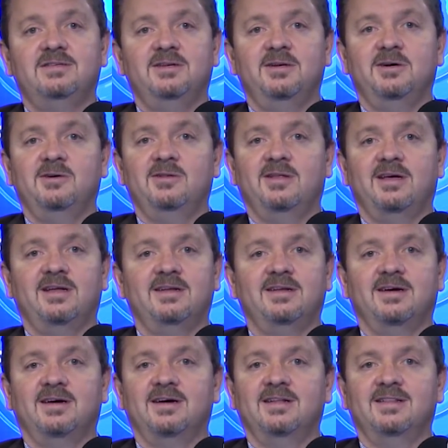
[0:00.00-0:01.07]
you know, that
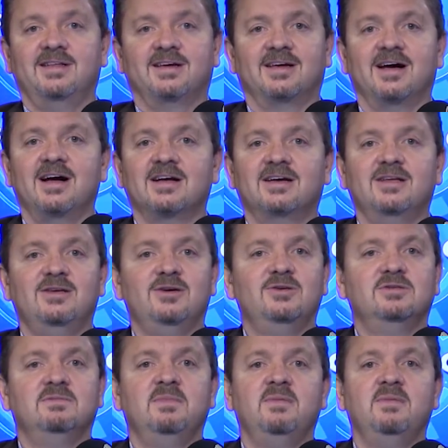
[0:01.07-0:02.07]
uh, that God could use him.